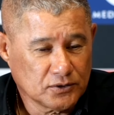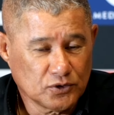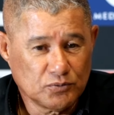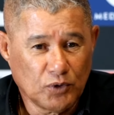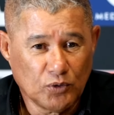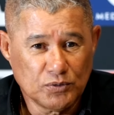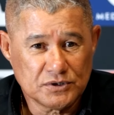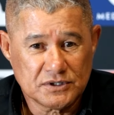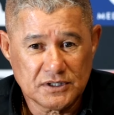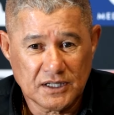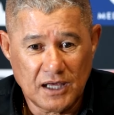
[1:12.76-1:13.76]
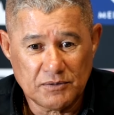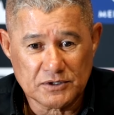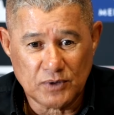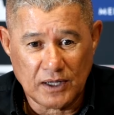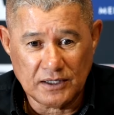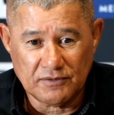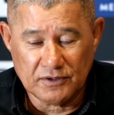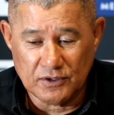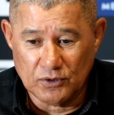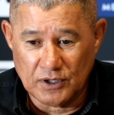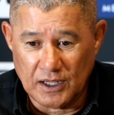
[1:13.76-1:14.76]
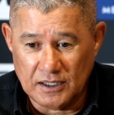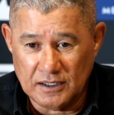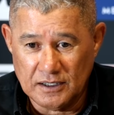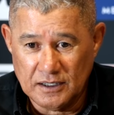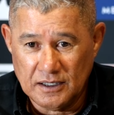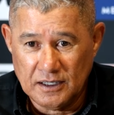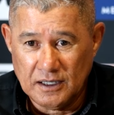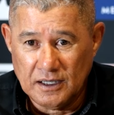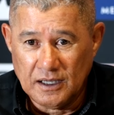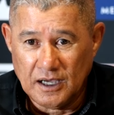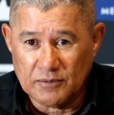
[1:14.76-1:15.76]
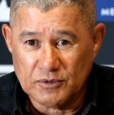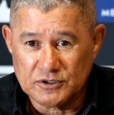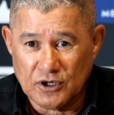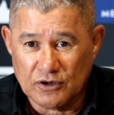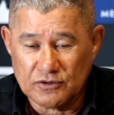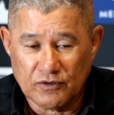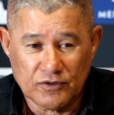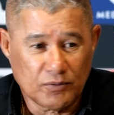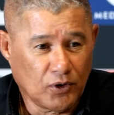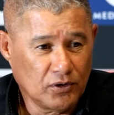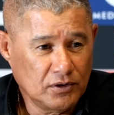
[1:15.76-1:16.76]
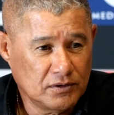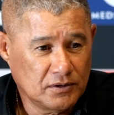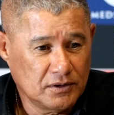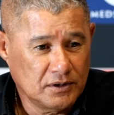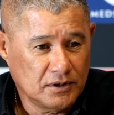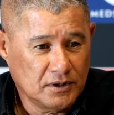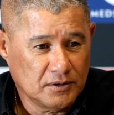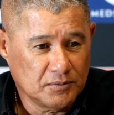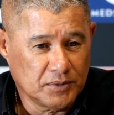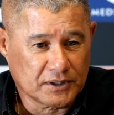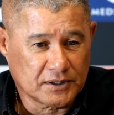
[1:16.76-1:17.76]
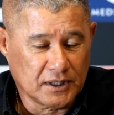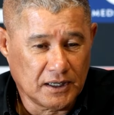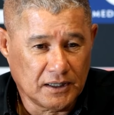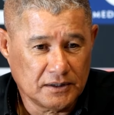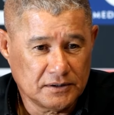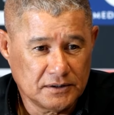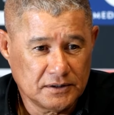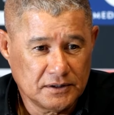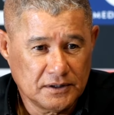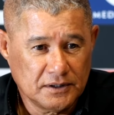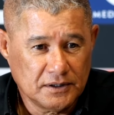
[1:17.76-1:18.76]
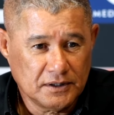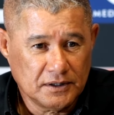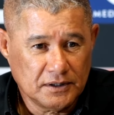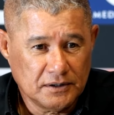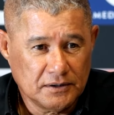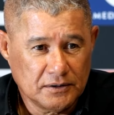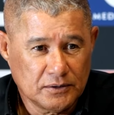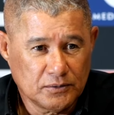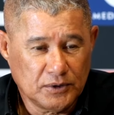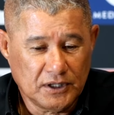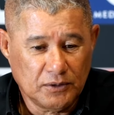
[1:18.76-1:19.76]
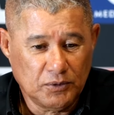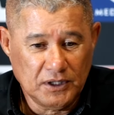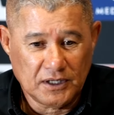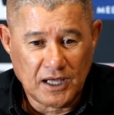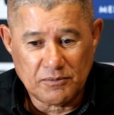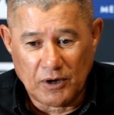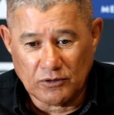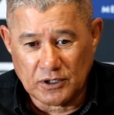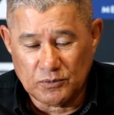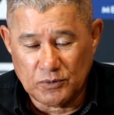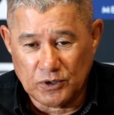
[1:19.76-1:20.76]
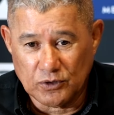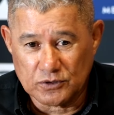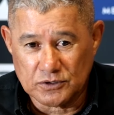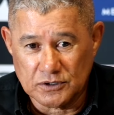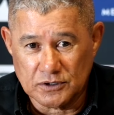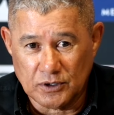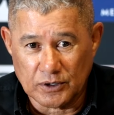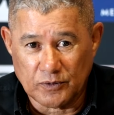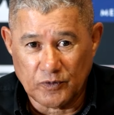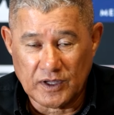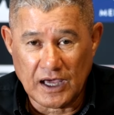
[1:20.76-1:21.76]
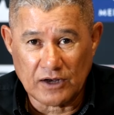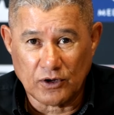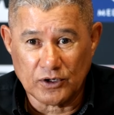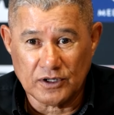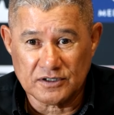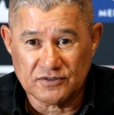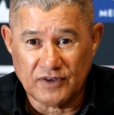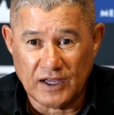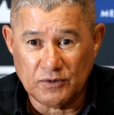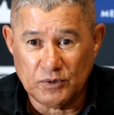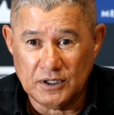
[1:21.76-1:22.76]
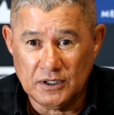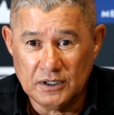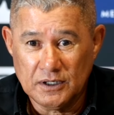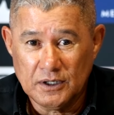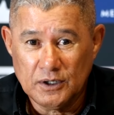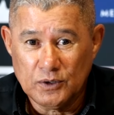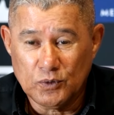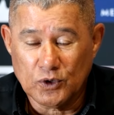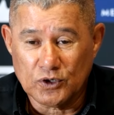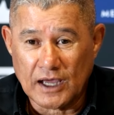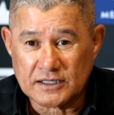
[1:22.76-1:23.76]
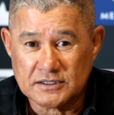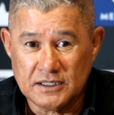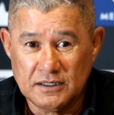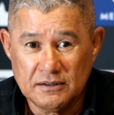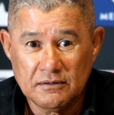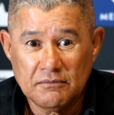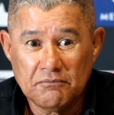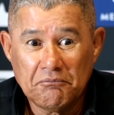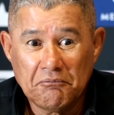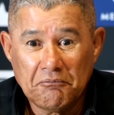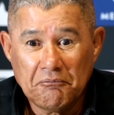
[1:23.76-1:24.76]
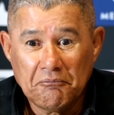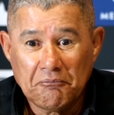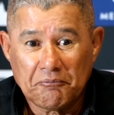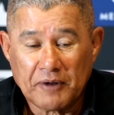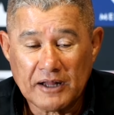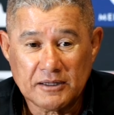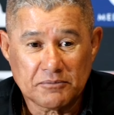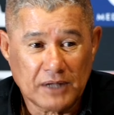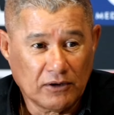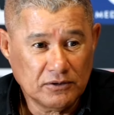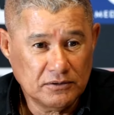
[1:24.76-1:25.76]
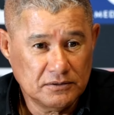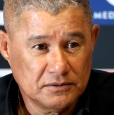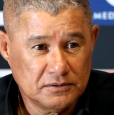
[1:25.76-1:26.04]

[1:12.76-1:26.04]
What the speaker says: good moments in the game as well, even though they had majority of the ball. But we came out and we thought, you know what, if we carry on in this vein, we could actually break them down